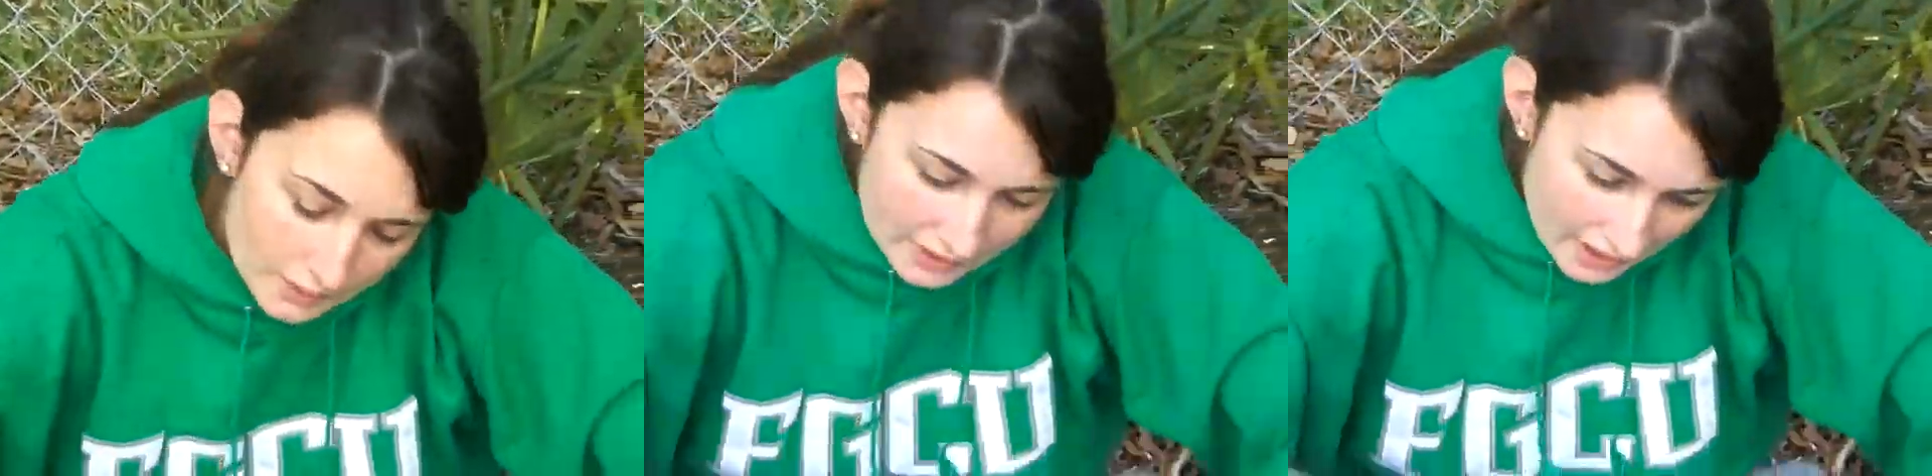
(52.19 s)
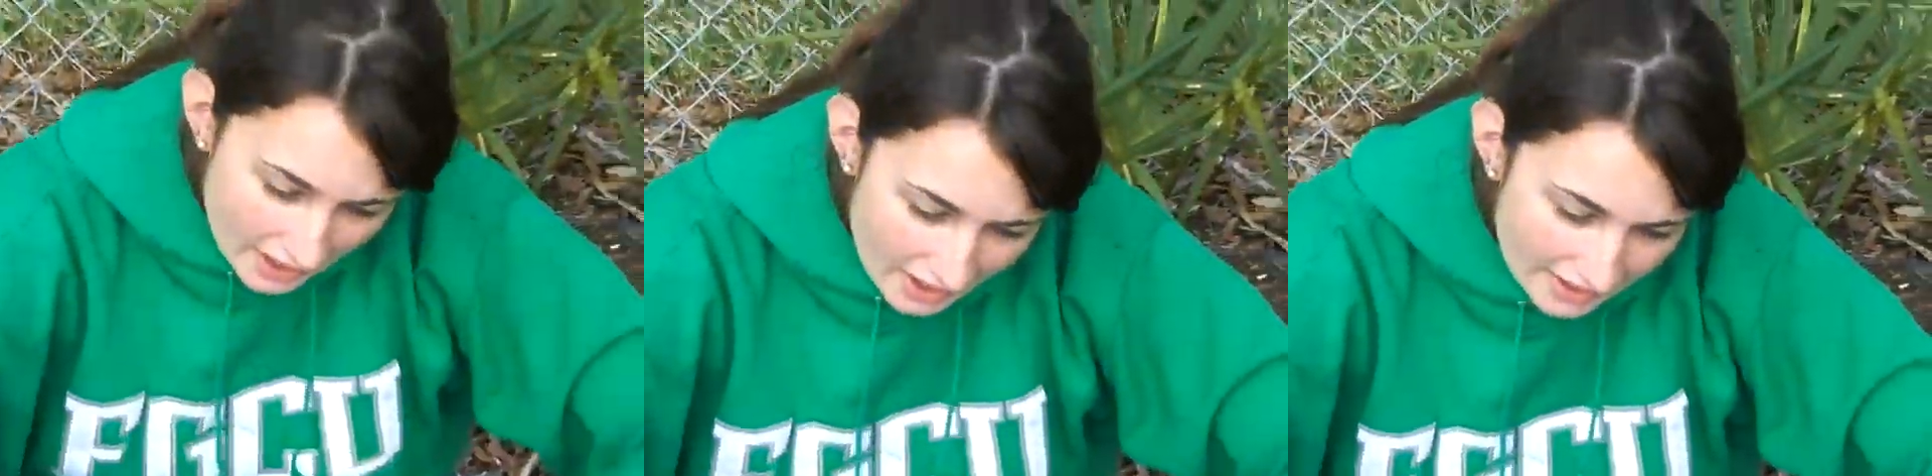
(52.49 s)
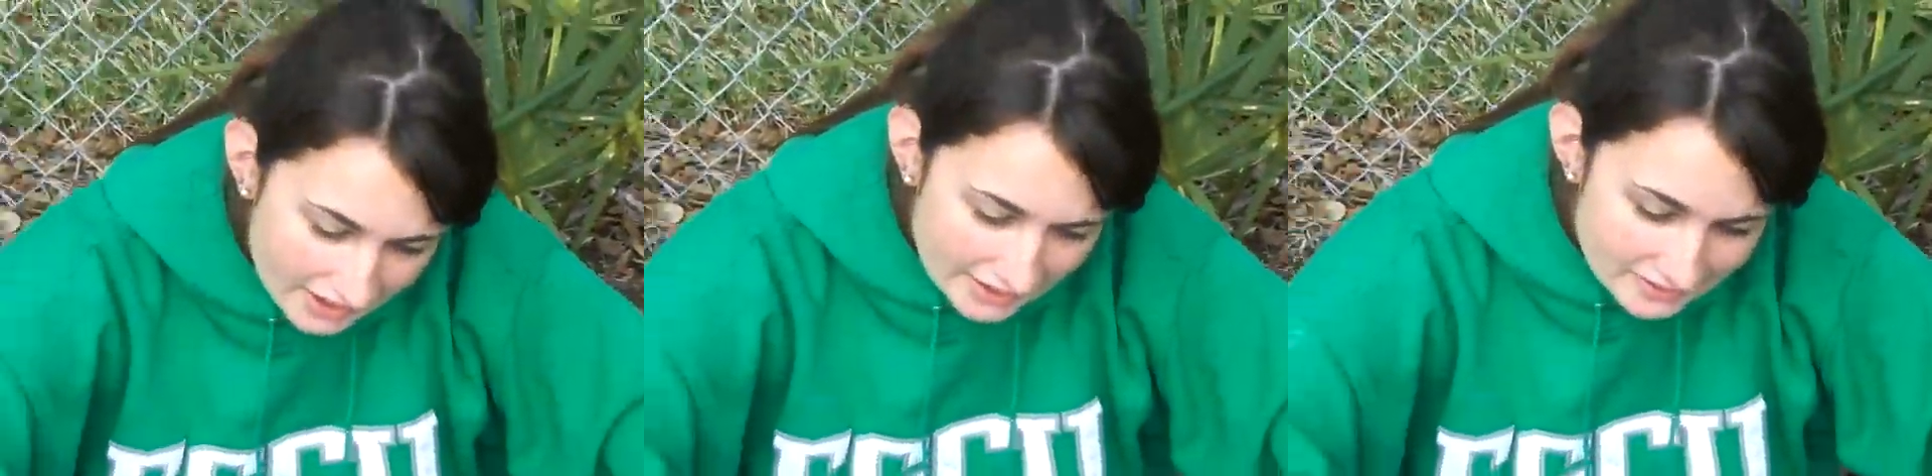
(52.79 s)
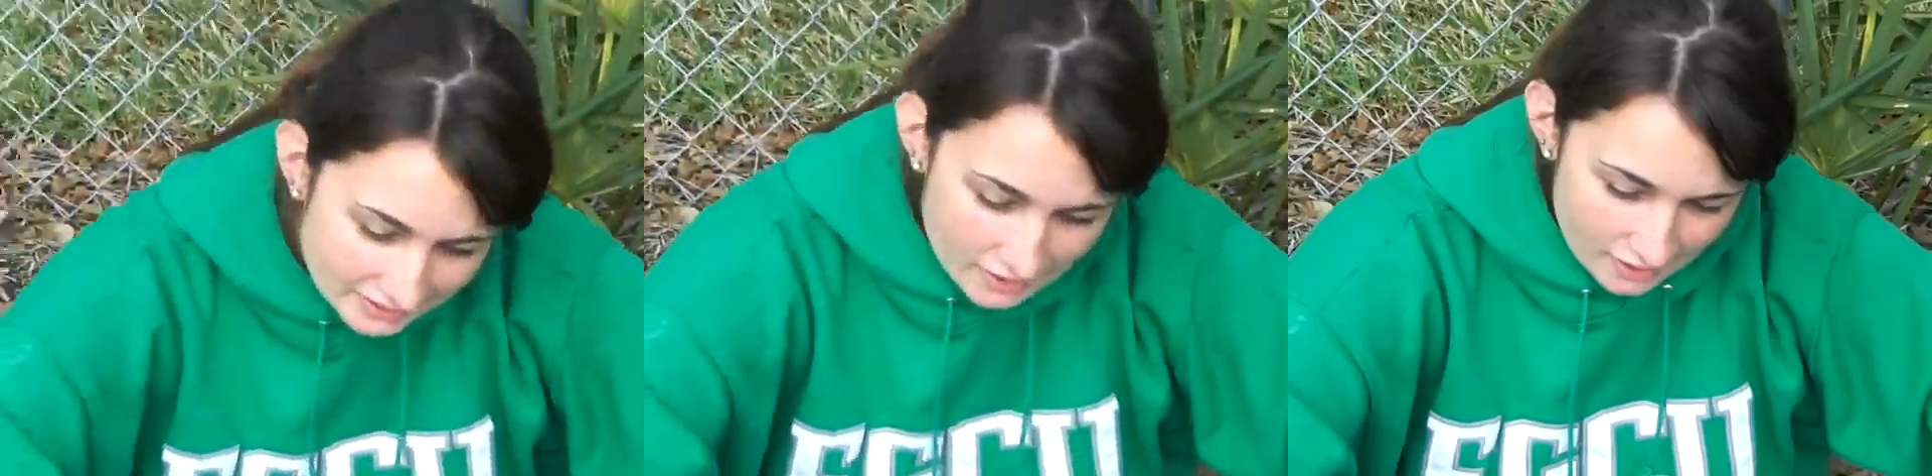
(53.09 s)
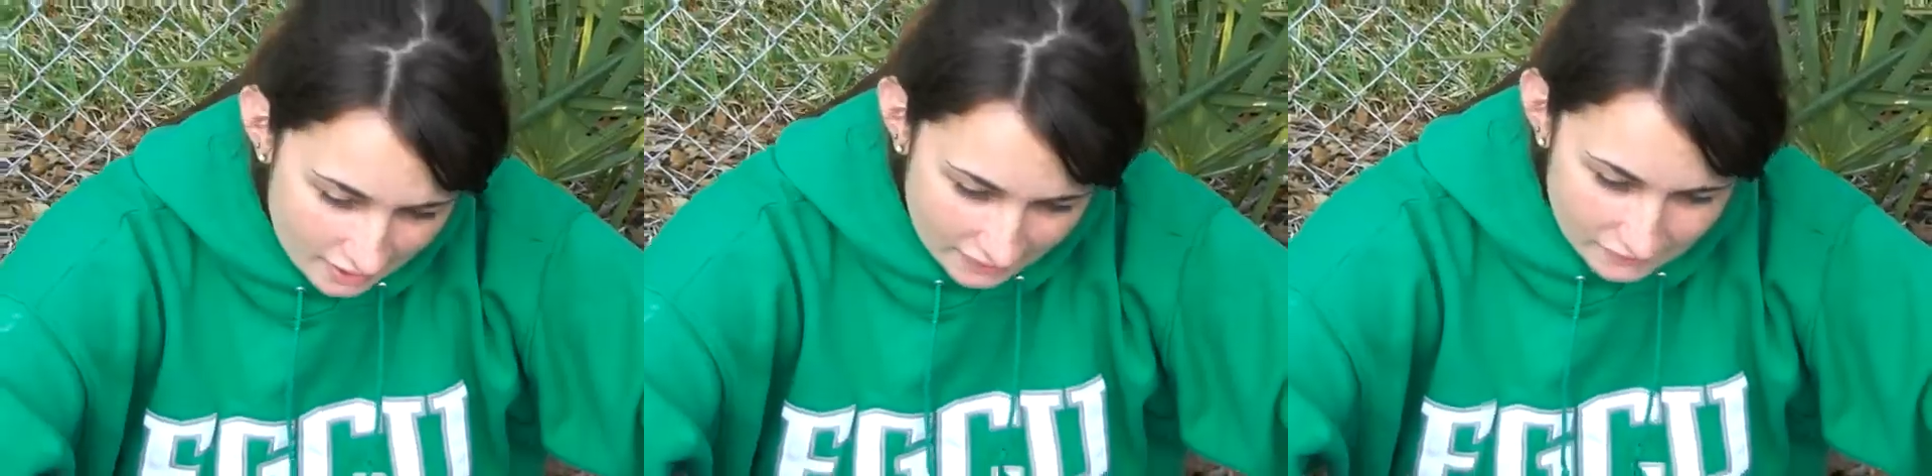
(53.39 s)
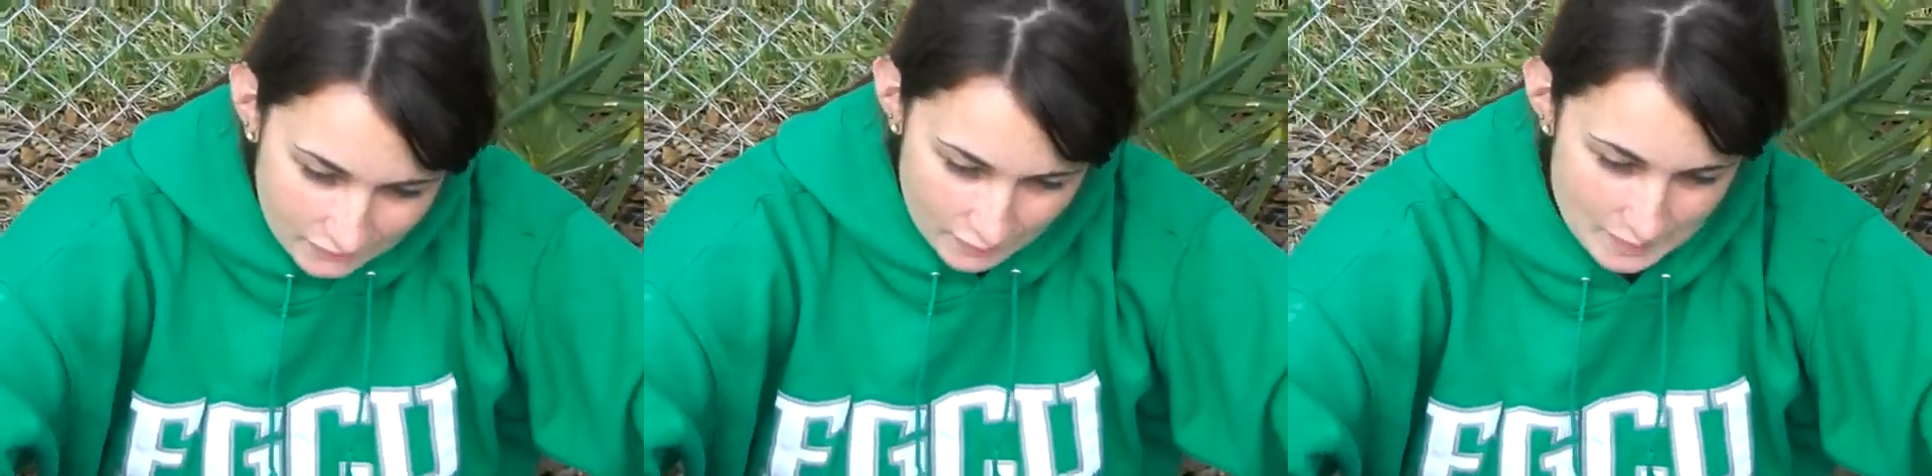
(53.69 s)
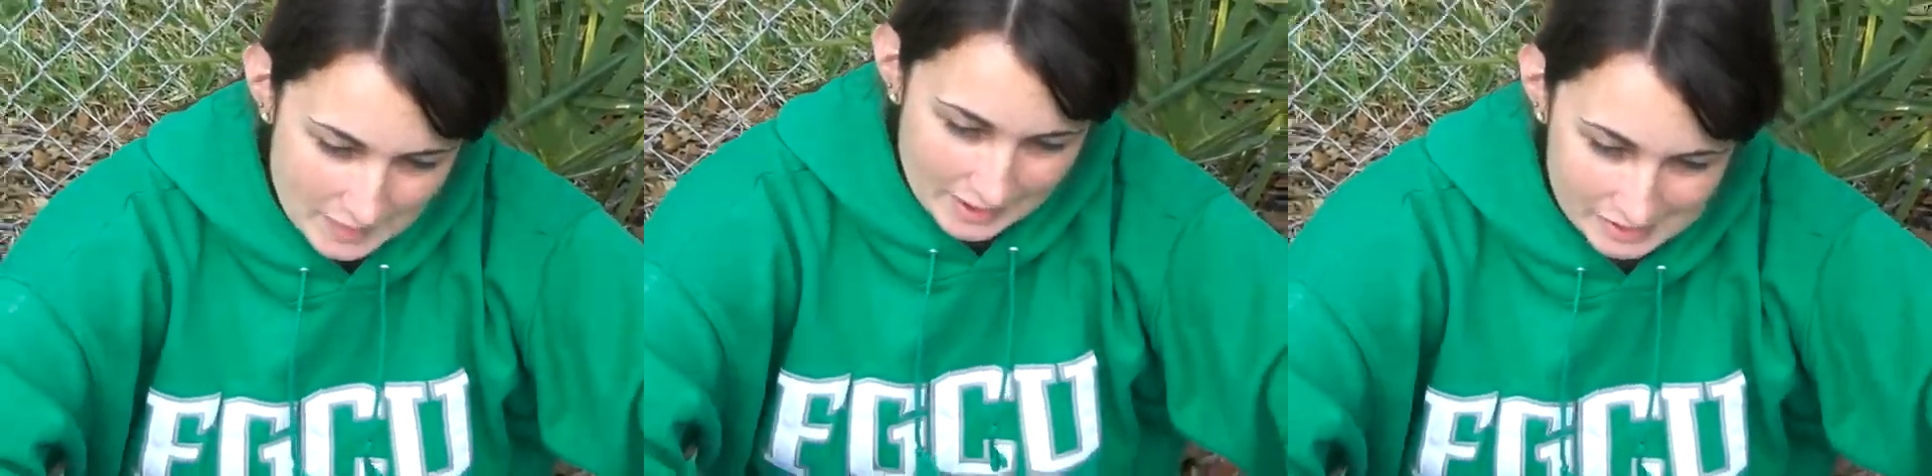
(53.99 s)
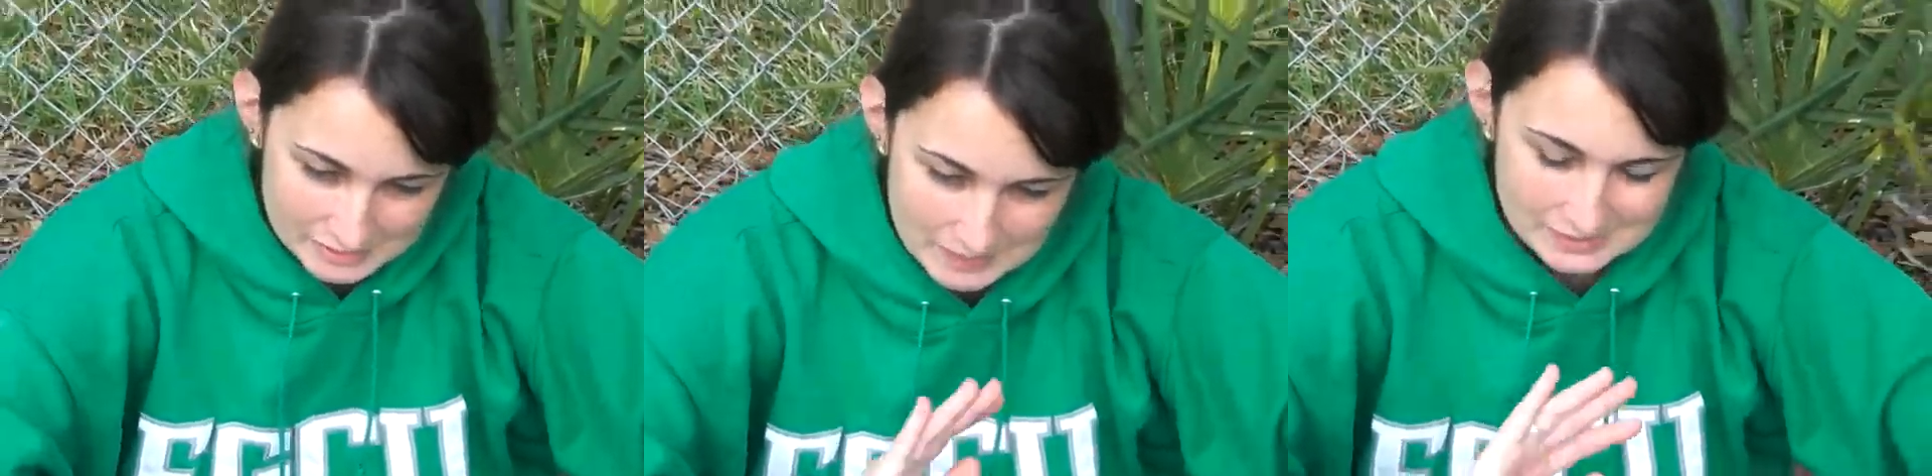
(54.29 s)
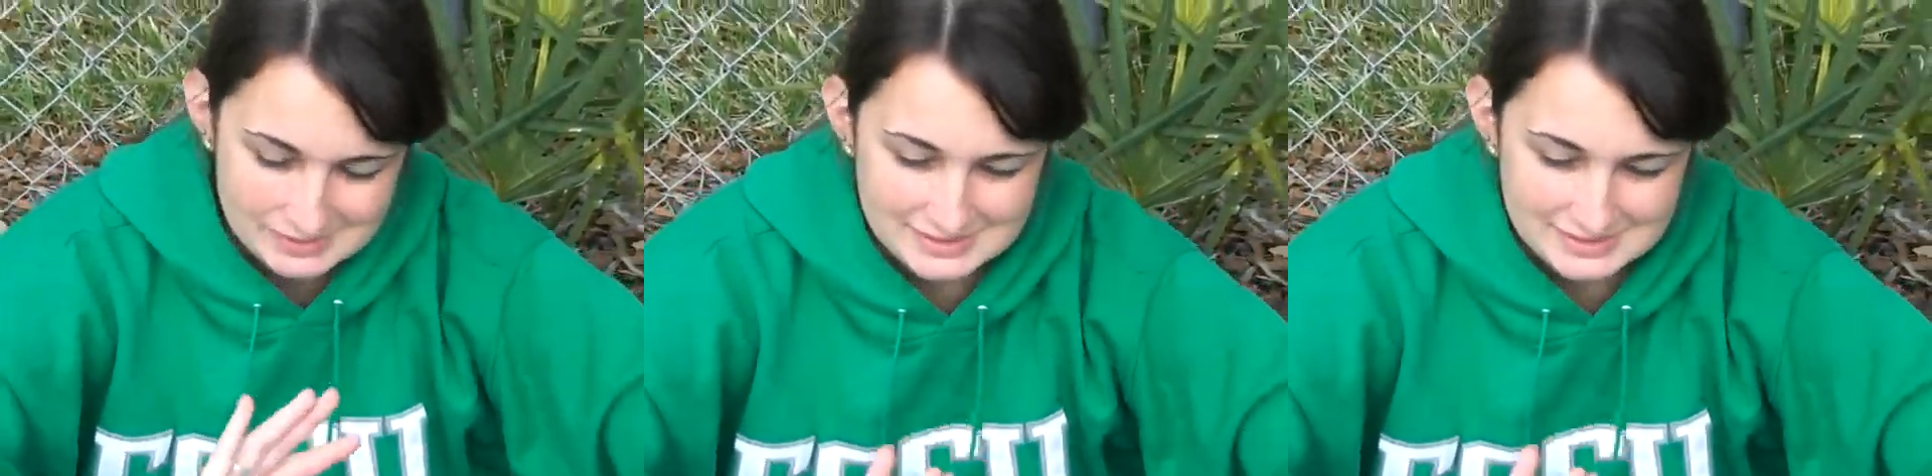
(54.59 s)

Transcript: We got in the car in Fort Myers about